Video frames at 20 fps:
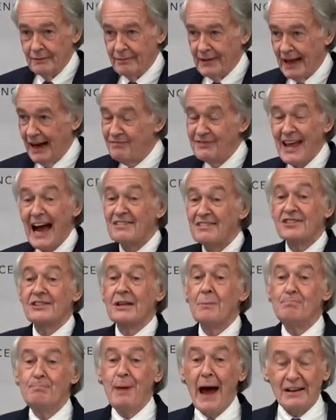If that's the
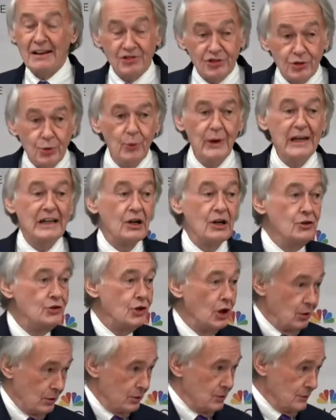best we can
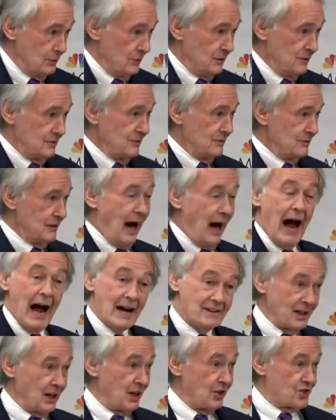do. Now, I
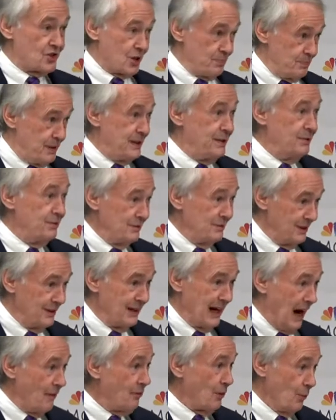think it should be
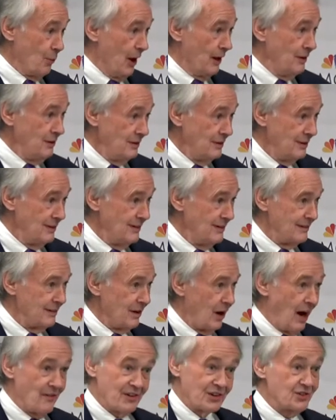everyone.
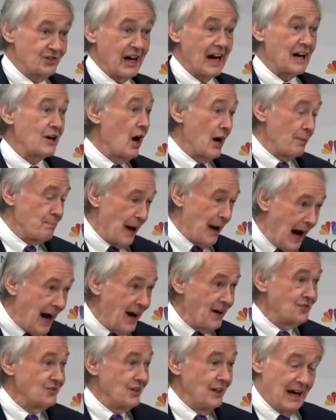Obviously, I got it
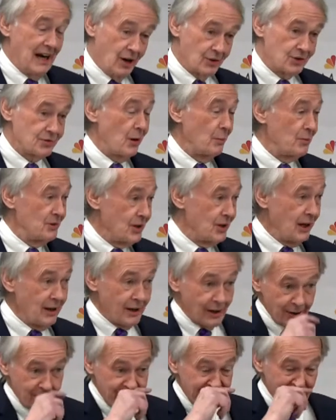passed in the House of
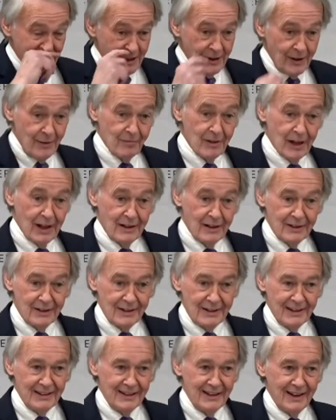Representatives
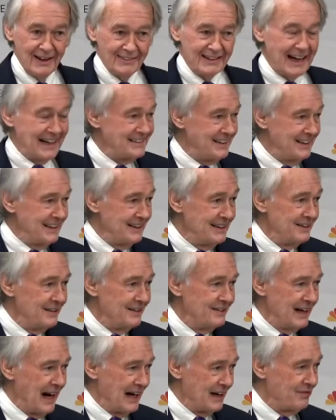in
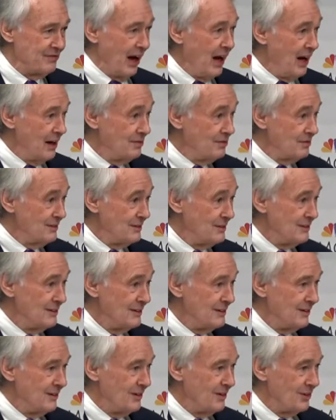1995,
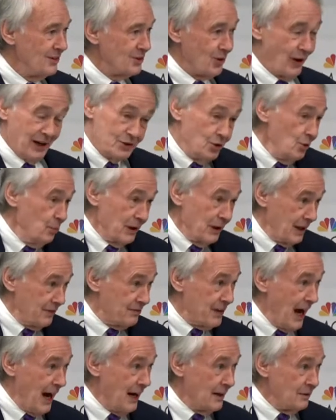so I do believe
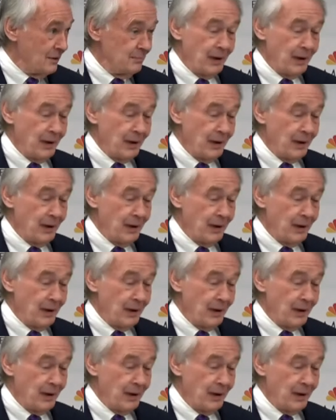that.